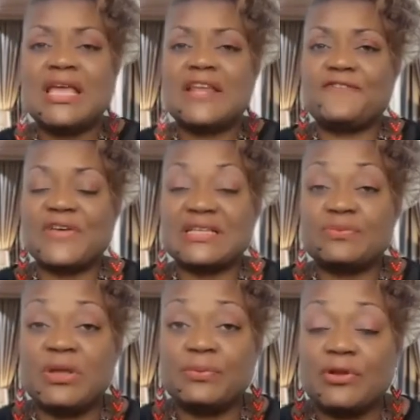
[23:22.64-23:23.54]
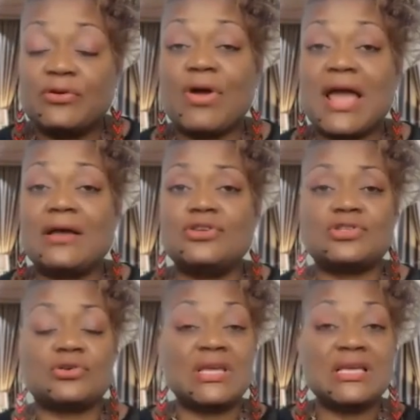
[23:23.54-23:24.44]
it affects people around you.
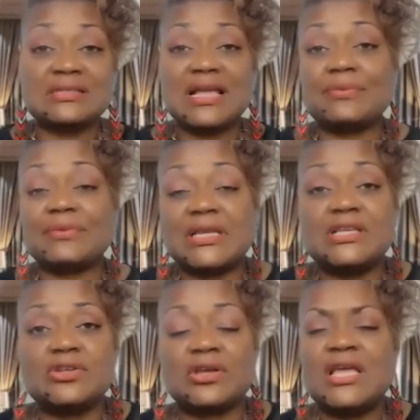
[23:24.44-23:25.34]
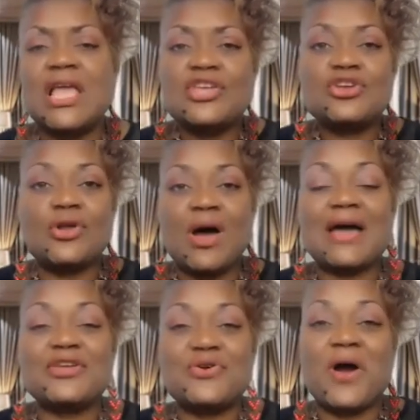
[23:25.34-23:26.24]
So he stopped and he's looking. You know
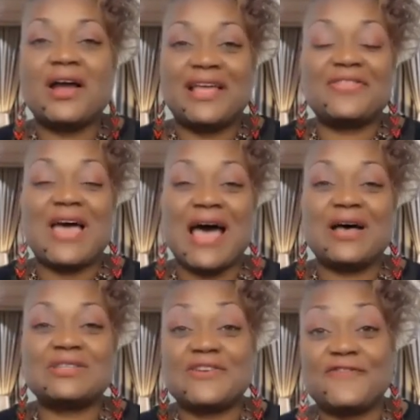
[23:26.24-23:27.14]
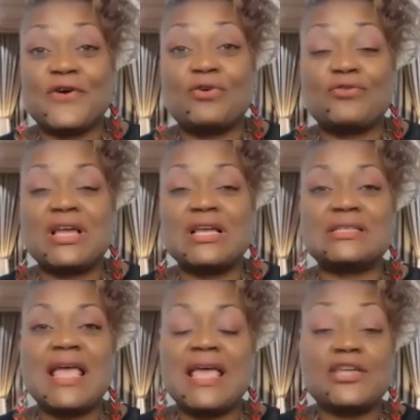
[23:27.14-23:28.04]
how you are at the house and the phone rings
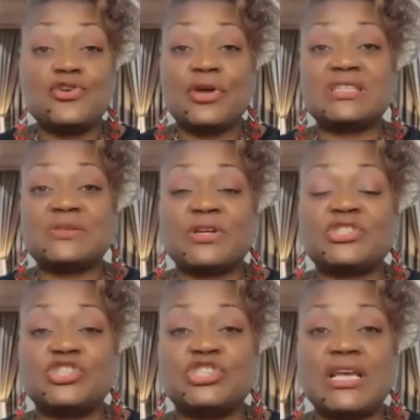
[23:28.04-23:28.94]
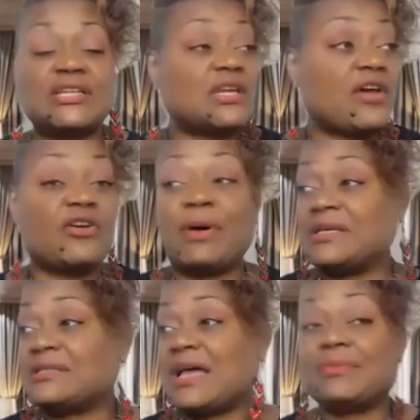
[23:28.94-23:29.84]
and your expression changes and everybody
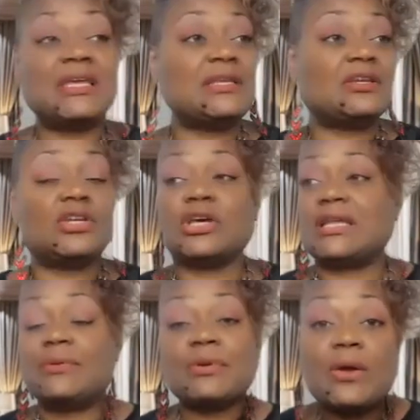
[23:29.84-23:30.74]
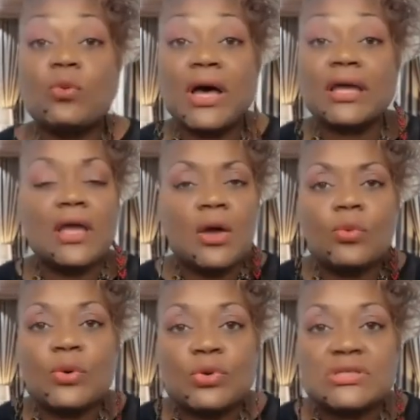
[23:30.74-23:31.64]
stopped eating and looking. They were like,
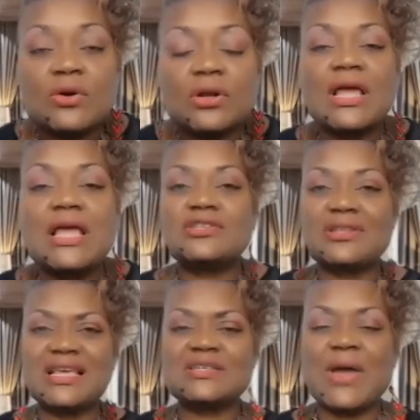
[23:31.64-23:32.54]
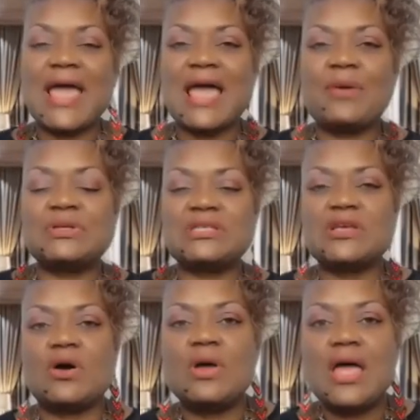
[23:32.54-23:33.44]
what's going on? So that's what happens.
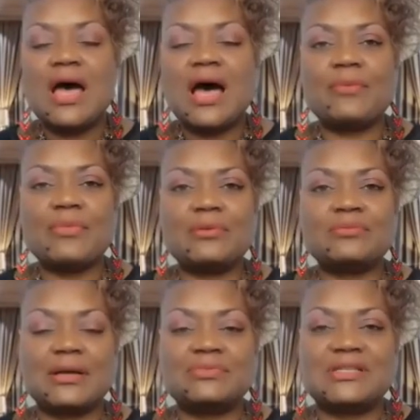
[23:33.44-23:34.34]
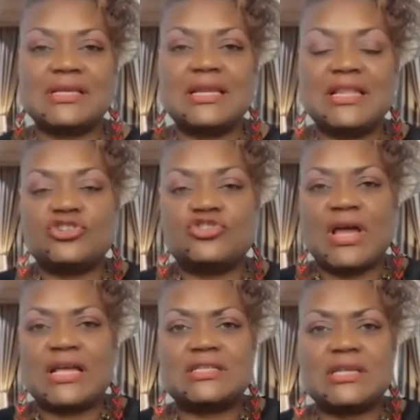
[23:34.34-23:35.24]
So I'm sitting there
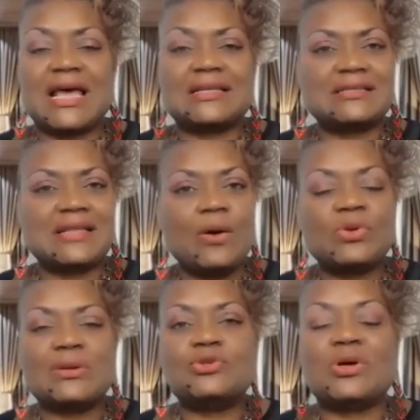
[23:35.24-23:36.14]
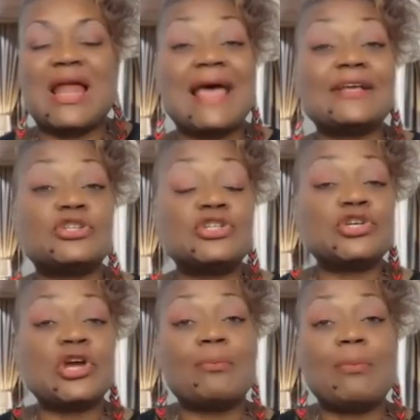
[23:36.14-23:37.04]
I stopped what I'm doing. I actually
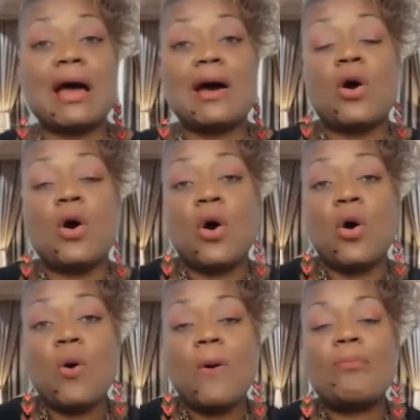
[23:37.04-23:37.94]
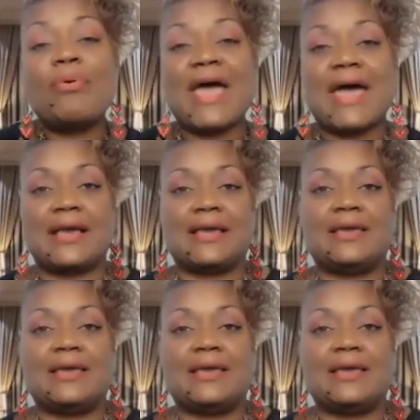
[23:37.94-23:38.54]
turned my whole back